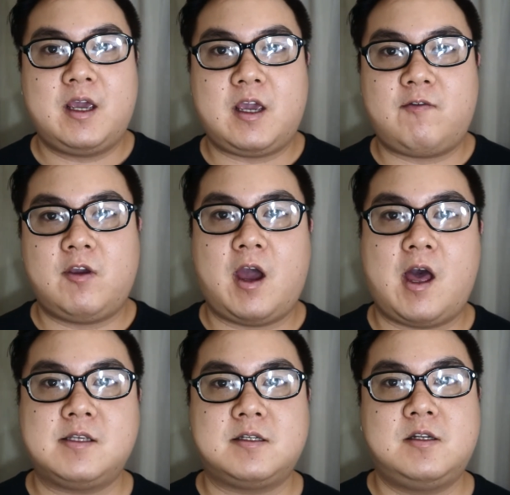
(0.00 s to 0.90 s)
if you
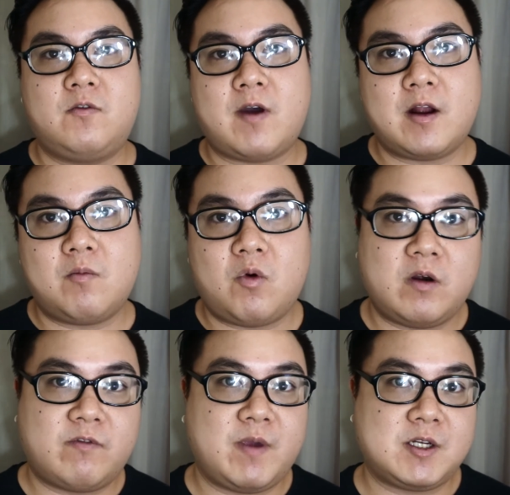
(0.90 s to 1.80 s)
guys do find out more
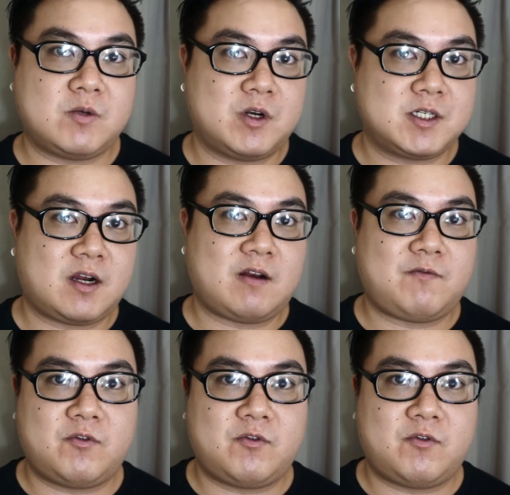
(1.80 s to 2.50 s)
information and want to share it,